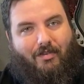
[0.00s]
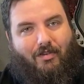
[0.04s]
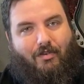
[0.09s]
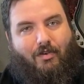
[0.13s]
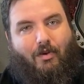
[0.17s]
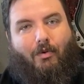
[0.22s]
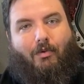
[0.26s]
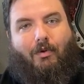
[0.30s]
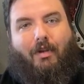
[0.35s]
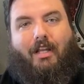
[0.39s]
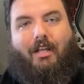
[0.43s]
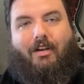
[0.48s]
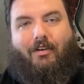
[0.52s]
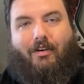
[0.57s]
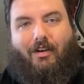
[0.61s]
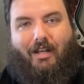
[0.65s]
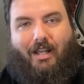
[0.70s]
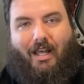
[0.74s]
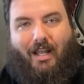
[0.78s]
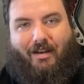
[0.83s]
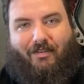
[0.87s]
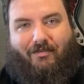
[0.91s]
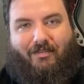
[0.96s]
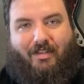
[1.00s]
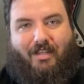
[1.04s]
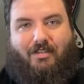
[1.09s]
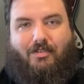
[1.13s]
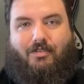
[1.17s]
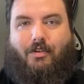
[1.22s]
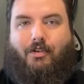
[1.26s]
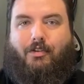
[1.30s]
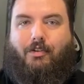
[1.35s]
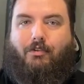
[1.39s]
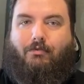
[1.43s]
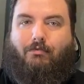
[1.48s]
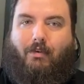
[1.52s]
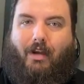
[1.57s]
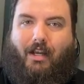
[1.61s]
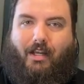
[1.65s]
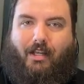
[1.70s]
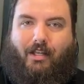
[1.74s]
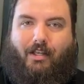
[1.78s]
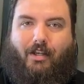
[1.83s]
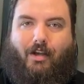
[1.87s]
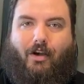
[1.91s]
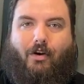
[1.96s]
You don't hear a lot of this on the
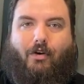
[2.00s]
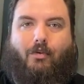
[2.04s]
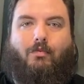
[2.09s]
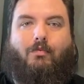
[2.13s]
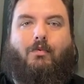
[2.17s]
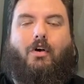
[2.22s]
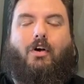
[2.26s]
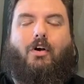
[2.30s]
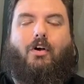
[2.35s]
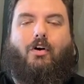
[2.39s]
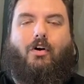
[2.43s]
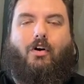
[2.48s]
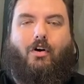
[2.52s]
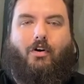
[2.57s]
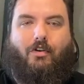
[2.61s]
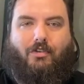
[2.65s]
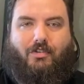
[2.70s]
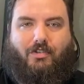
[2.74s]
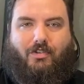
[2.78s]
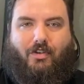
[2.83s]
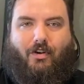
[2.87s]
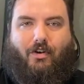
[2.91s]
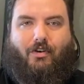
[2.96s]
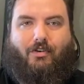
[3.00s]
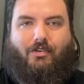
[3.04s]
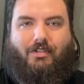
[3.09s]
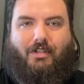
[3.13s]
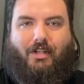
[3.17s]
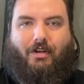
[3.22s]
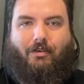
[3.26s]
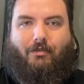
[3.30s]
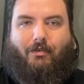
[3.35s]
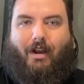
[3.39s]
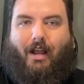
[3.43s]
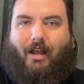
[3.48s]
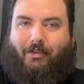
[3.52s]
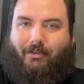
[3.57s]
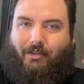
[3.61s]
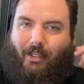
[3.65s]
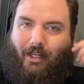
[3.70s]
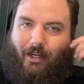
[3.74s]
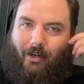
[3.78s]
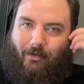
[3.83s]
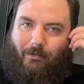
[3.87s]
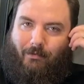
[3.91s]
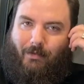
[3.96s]
radio, on songs that are out
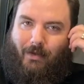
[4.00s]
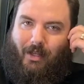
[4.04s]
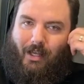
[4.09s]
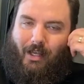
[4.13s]
there.